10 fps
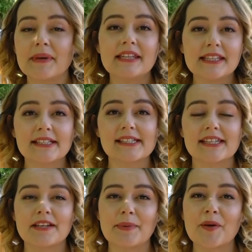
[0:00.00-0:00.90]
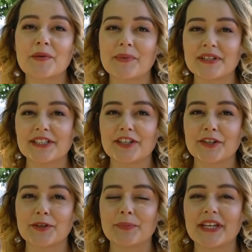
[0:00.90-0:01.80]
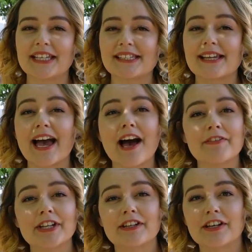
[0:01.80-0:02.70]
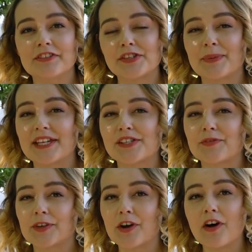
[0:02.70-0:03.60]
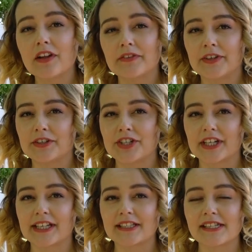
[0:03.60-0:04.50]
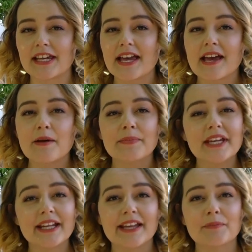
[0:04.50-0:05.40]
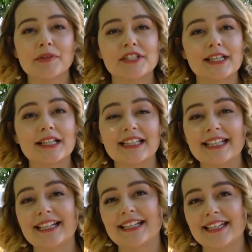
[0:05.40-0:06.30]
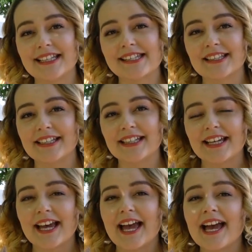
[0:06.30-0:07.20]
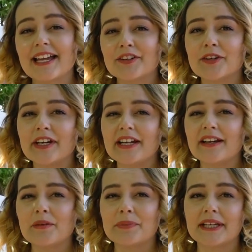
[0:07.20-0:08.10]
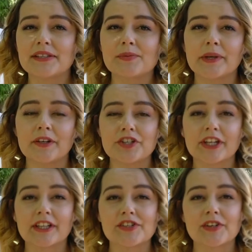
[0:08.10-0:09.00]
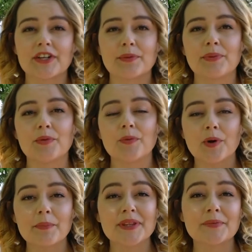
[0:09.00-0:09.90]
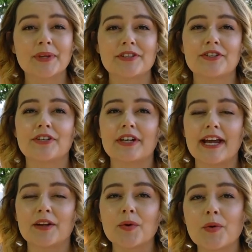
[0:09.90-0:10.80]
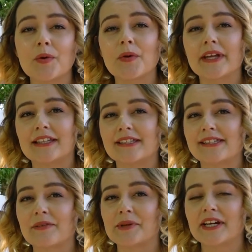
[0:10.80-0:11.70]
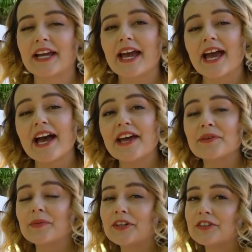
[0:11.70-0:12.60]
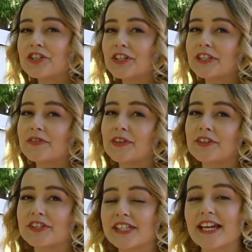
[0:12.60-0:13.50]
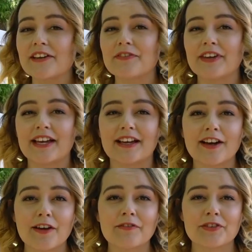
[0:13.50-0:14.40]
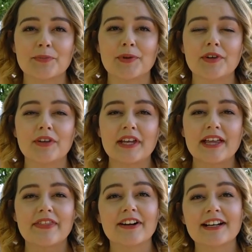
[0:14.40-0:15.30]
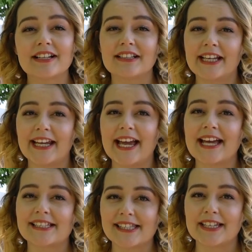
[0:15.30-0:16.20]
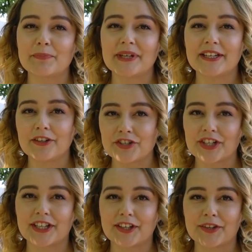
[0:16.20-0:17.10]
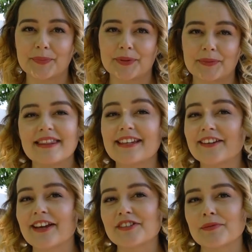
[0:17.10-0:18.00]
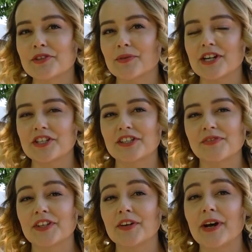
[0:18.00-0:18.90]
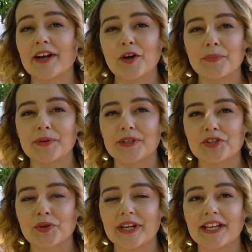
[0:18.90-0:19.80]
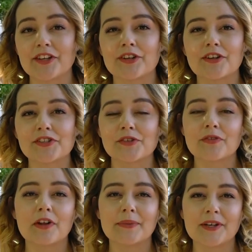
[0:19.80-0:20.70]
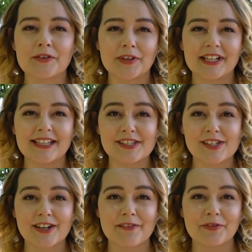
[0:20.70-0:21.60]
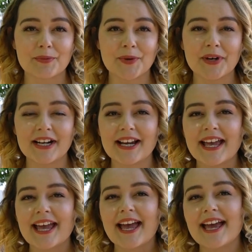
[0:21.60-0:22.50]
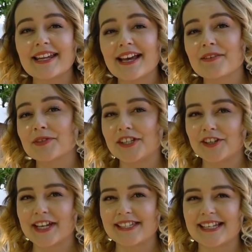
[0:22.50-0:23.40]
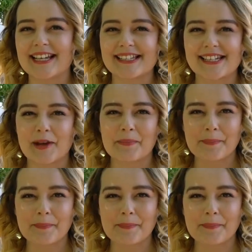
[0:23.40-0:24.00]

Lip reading: Main things to think about when building a coop is having enough space for all of your chickens, being able to clean it easily, and creating a place where your chickens are going to be warm in the winter and cool in the summer. And when your chickens feel safe and comfortable, they're going to lay and sleep in your chicken coop. Thank you guys so much for watching this video. I hope you enjoyed it. You can also follow me over on Instagram for more, and I will see you guys next time.